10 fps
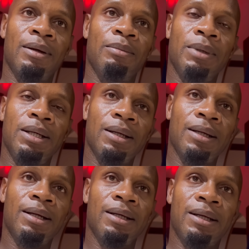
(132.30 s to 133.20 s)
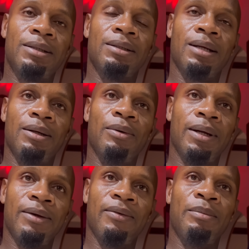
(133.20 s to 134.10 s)
Me there in the kitchen I do
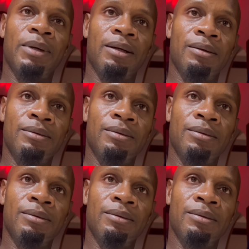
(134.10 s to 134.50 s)
whatever me I do.